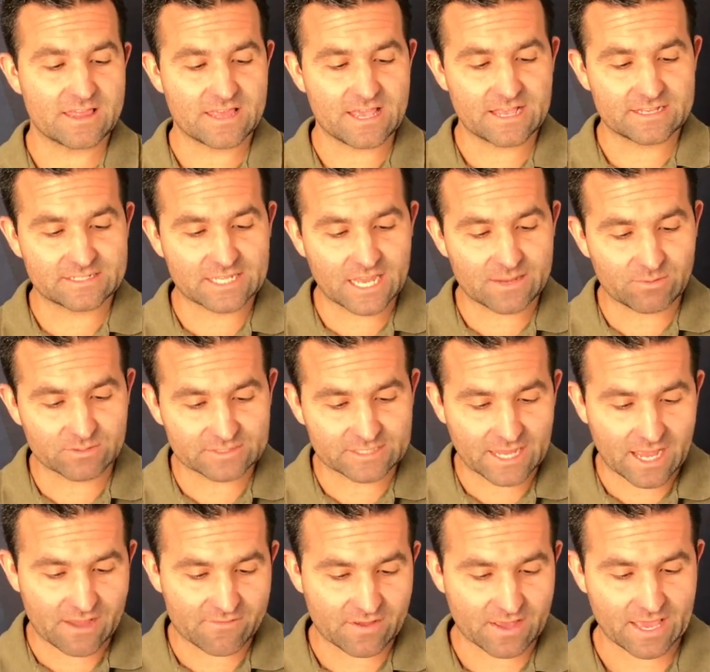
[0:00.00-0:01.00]
is able to
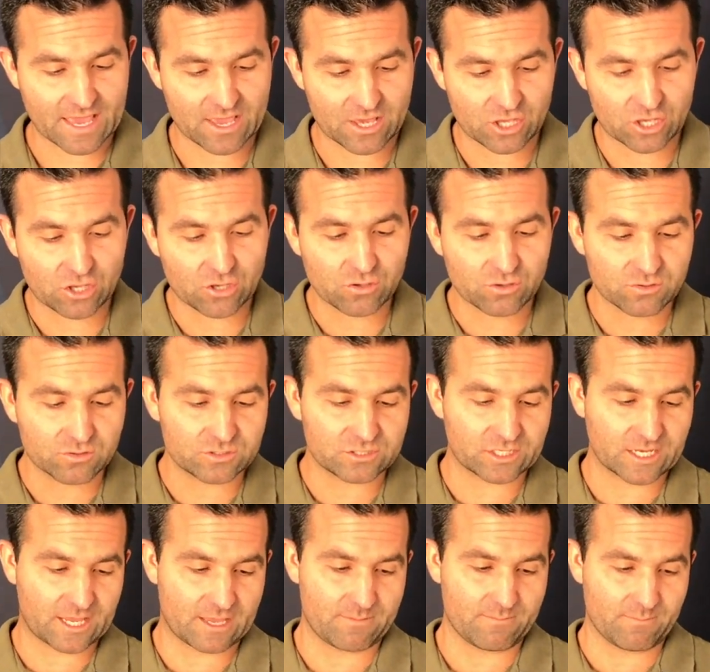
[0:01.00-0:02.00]
have a
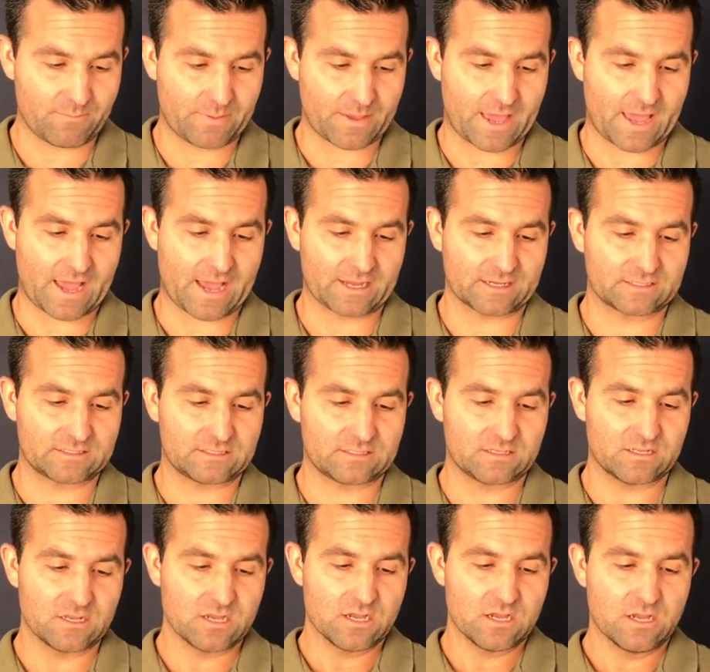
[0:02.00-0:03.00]
huge impact
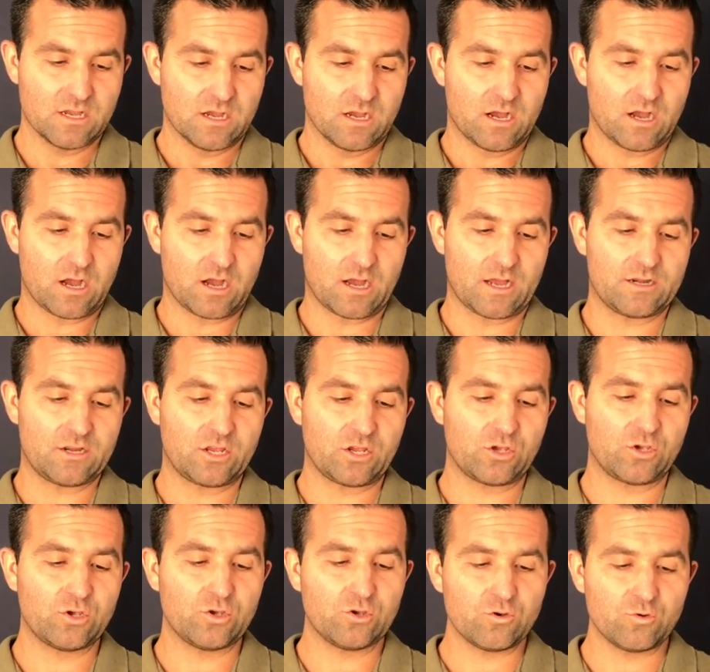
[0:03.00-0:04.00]
on
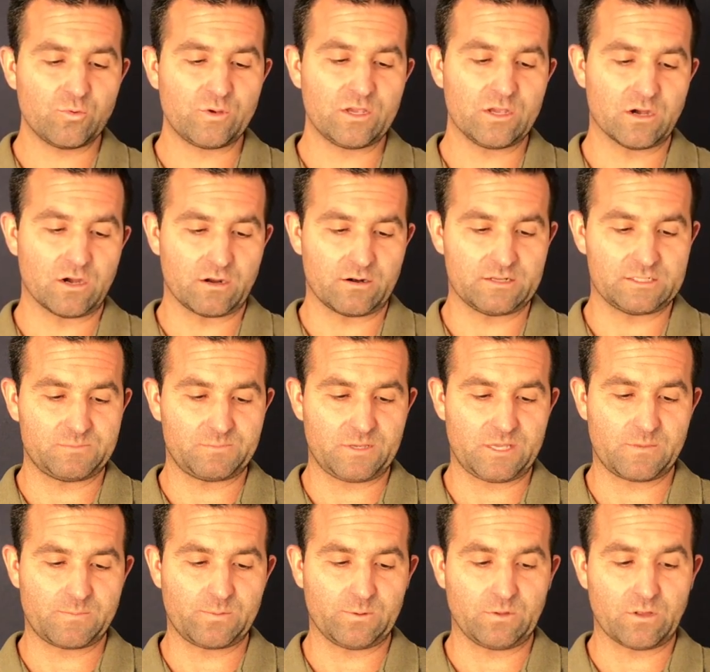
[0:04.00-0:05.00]
who we are as
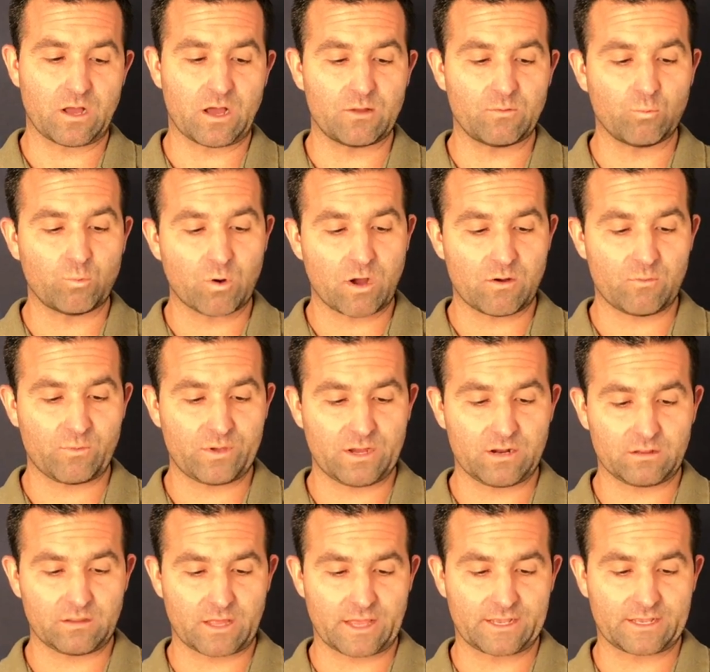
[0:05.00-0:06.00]
people, on what we
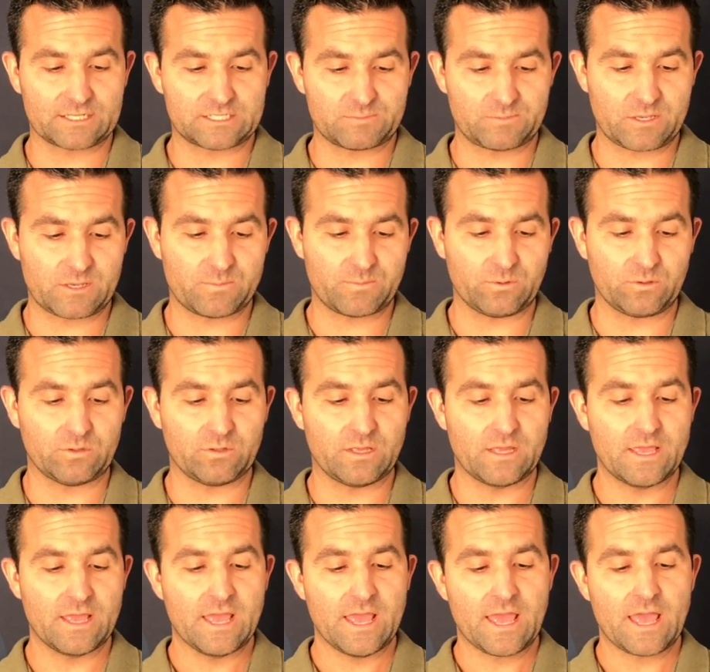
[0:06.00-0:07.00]
are like as people,
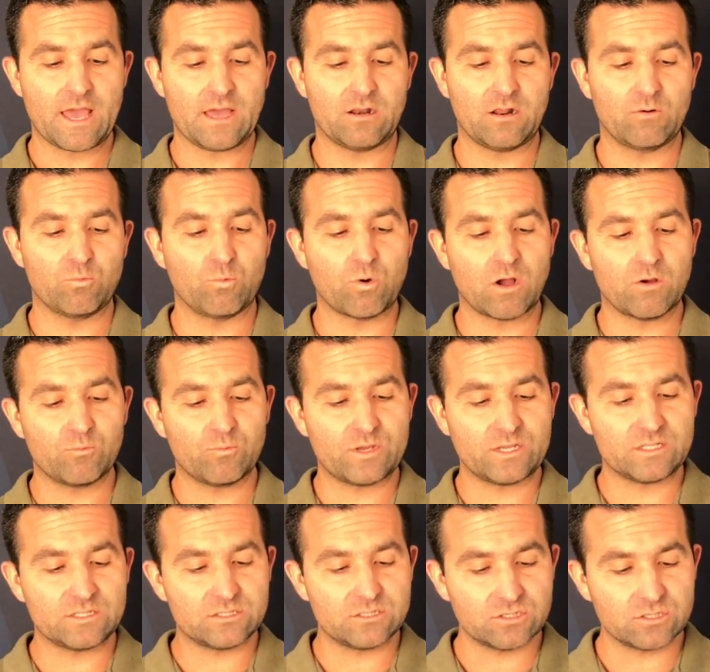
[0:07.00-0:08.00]
and on what we
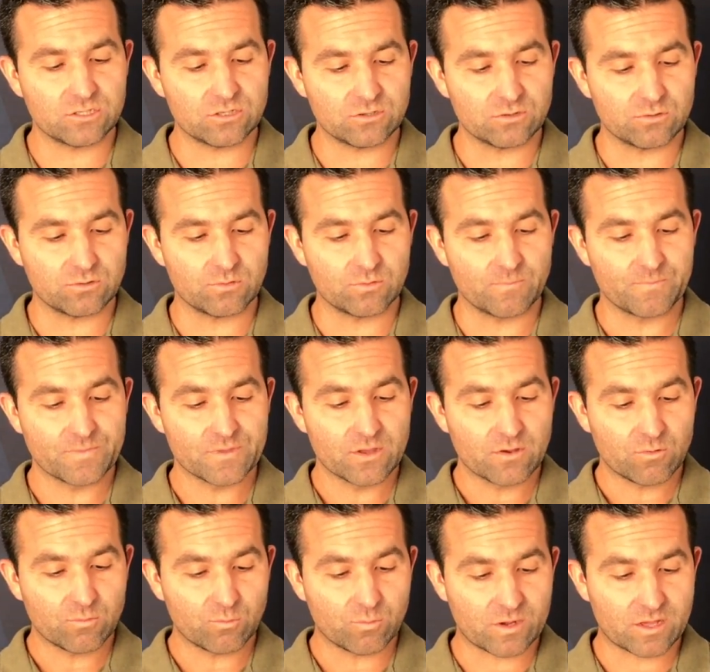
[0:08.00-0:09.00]
do
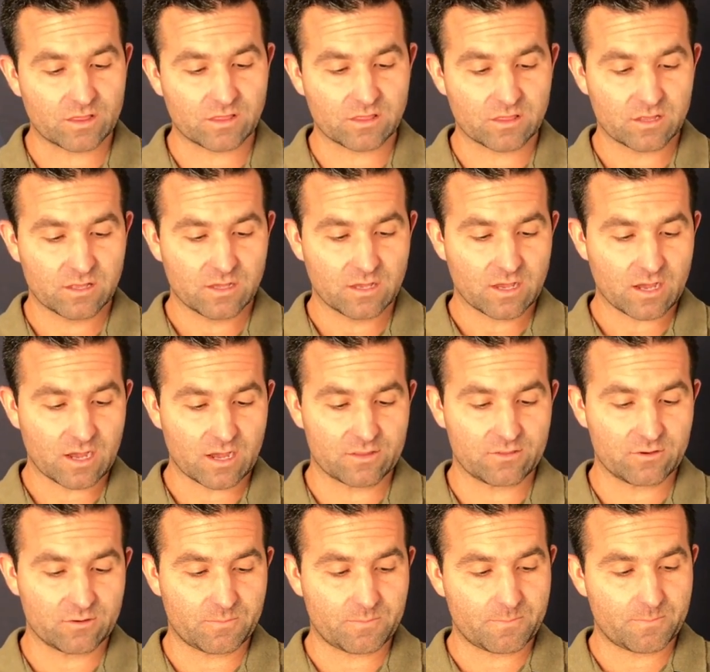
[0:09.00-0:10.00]
with
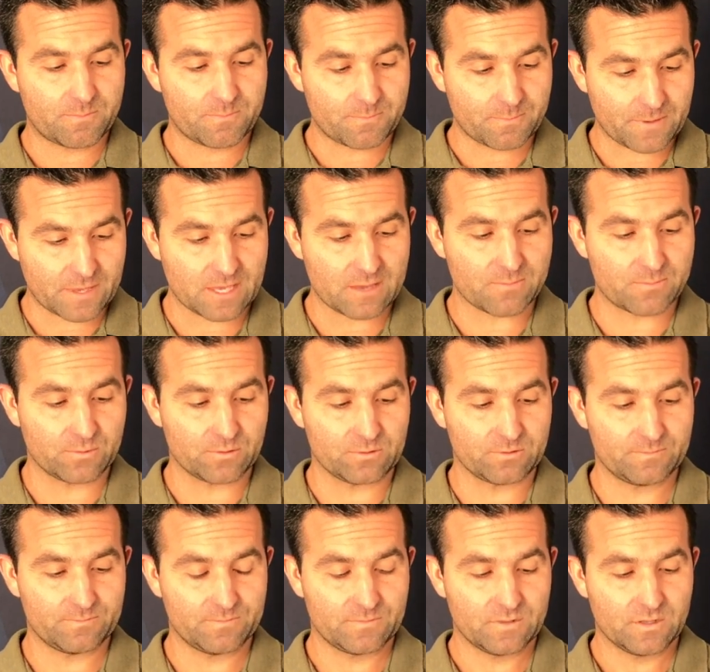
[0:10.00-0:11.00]
other
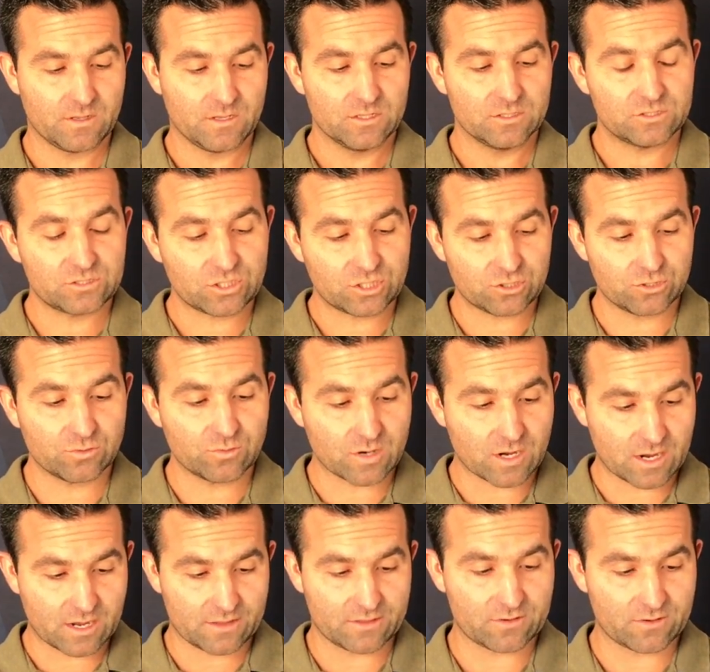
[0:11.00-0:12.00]
people, to
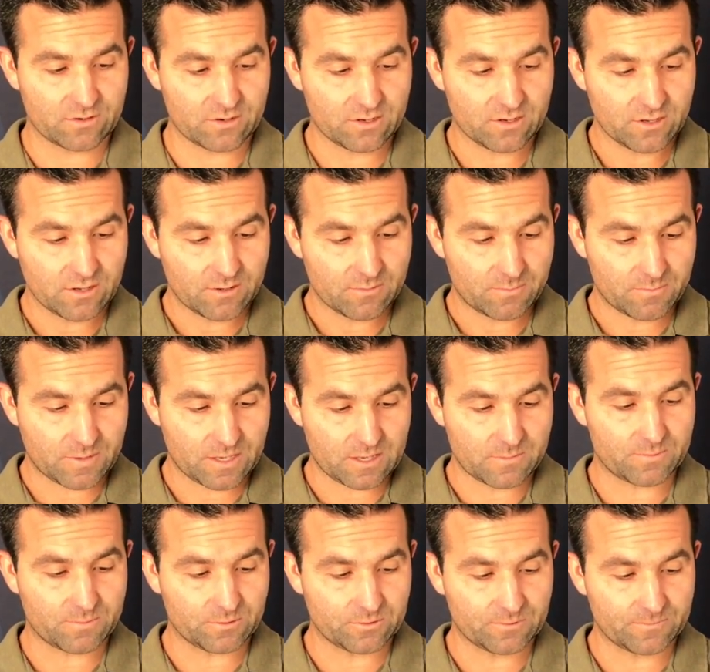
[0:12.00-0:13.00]
other
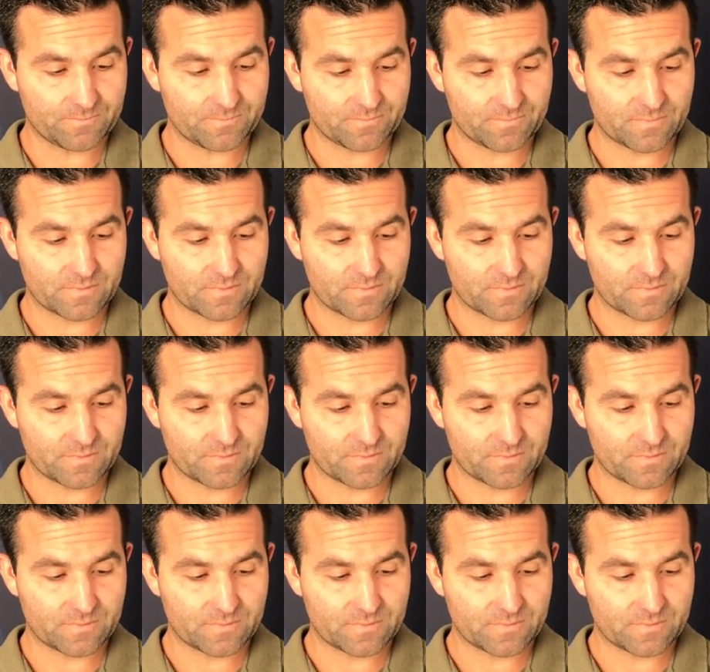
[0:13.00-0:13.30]
people.